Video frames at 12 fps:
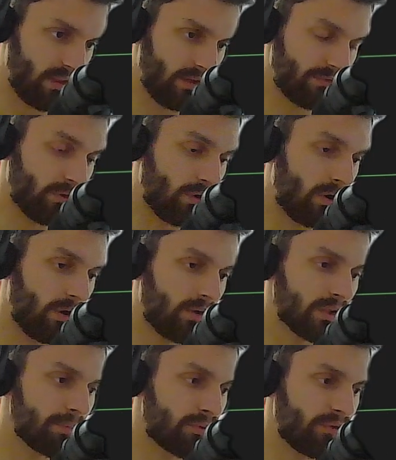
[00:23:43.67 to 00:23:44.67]
So
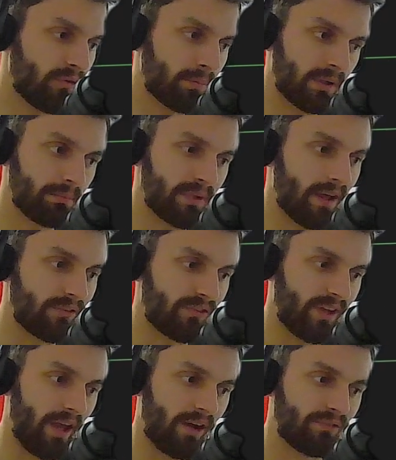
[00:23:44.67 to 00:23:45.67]
on the principle of
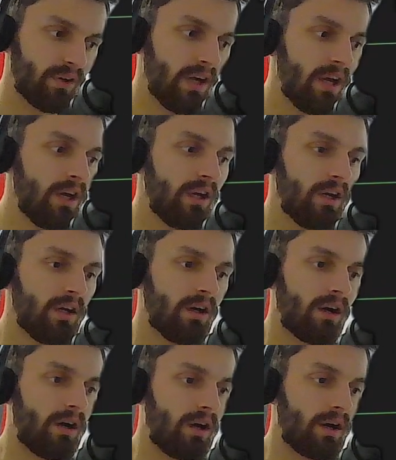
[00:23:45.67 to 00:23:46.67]
BSDF,
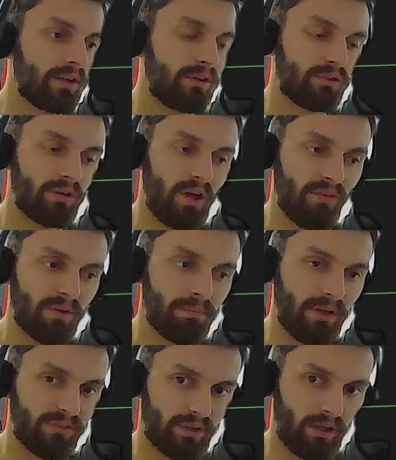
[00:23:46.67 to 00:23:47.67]
you do have the
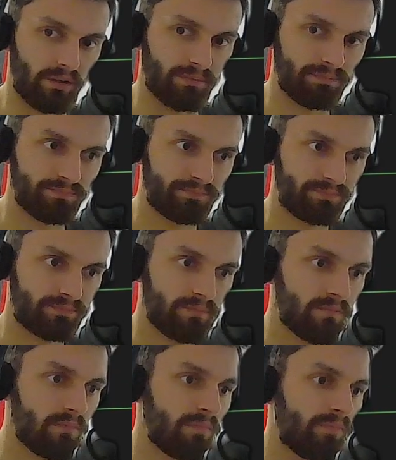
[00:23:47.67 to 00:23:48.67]
base color.
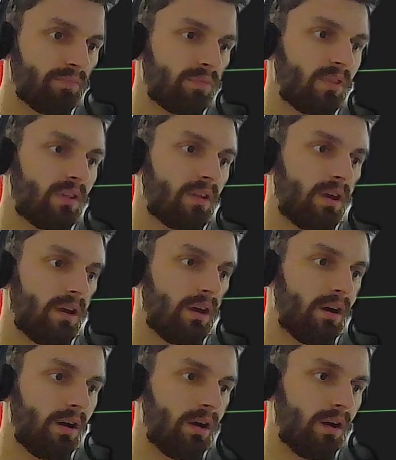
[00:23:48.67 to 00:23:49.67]

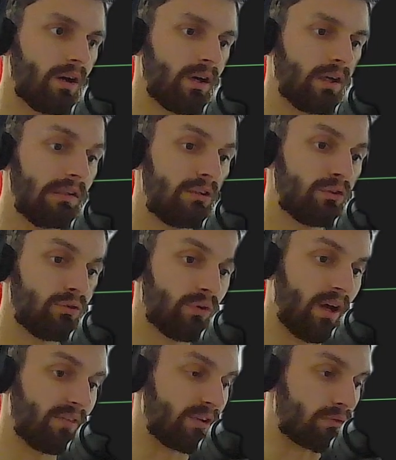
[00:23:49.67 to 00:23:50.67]
You do
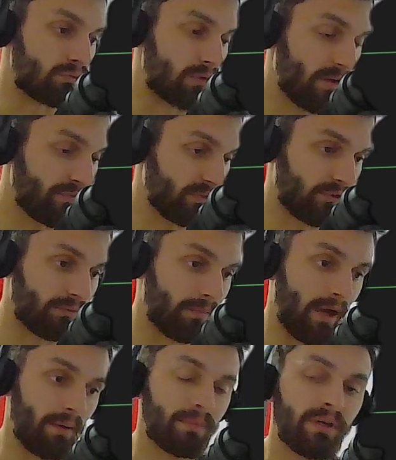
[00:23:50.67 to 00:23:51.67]
have the roughness
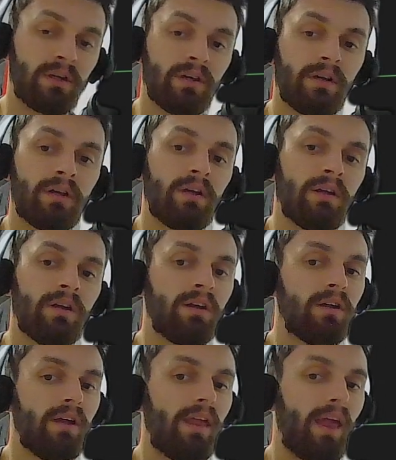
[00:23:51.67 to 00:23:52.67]
map,
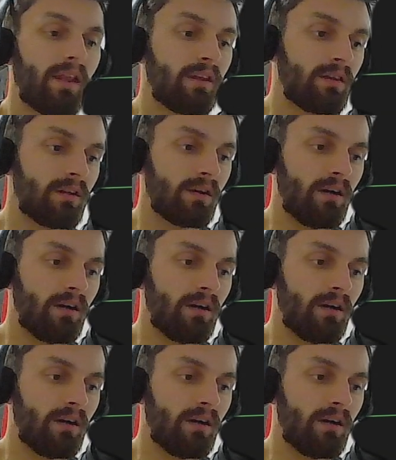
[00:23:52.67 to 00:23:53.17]
and